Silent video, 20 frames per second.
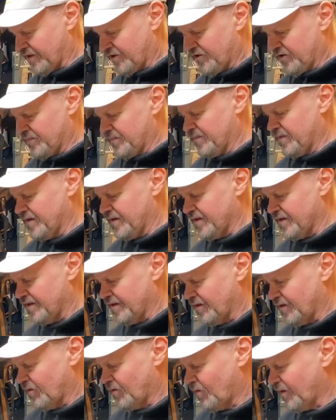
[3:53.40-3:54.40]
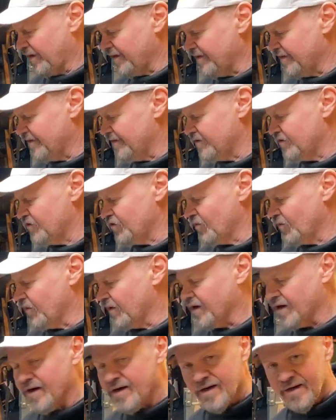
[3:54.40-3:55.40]
could be quite the
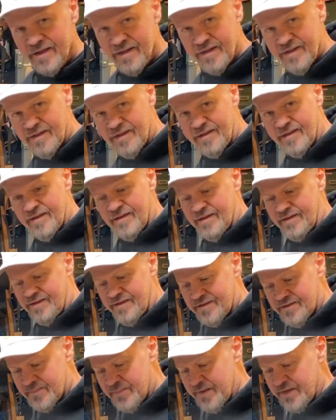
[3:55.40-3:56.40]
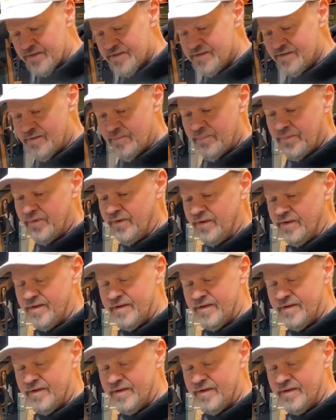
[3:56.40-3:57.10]
chore is made simple